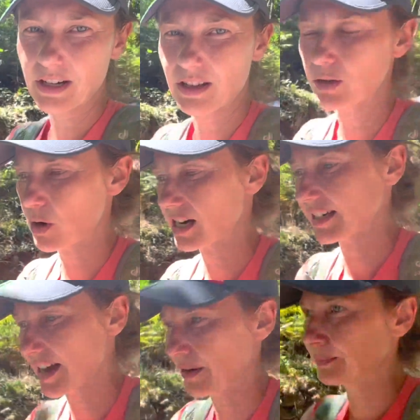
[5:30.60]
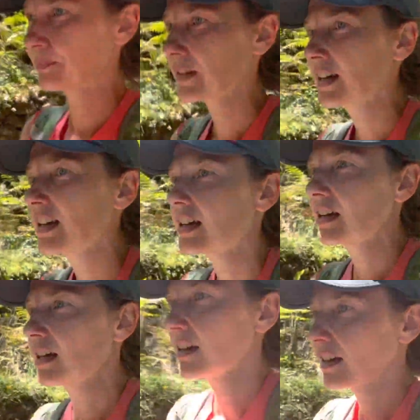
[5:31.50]
on the walk now.
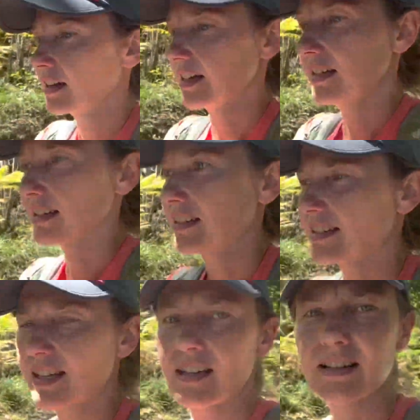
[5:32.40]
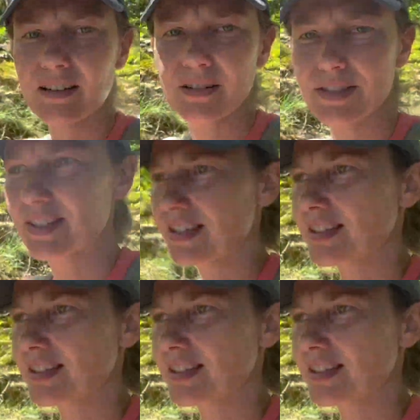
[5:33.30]
It is, oh, this is